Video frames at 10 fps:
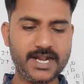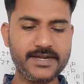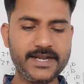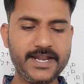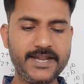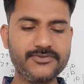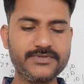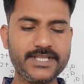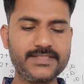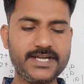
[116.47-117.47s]
100 into
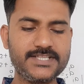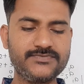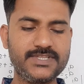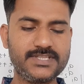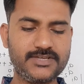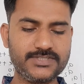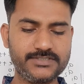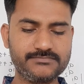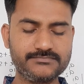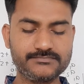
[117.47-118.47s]
10, that is 1000.